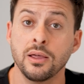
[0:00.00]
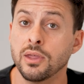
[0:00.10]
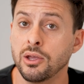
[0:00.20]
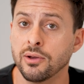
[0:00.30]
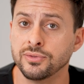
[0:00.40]

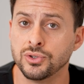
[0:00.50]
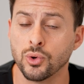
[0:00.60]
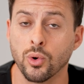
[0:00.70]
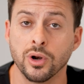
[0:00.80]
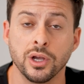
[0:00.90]
that you have
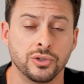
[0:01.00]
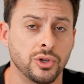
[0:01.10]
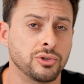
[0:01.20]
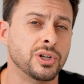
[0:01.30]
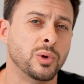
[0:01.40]
stored
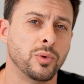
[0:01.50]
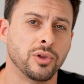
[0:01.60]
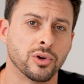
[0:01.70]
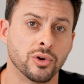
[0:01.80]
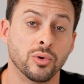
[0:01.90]
associated with
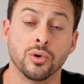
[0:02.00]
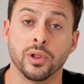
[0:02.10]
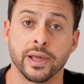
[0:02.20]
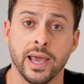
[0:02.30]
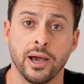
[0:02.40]
your
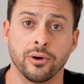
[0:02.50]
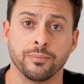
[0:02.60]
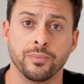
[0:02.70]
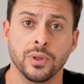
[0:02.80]
Google account.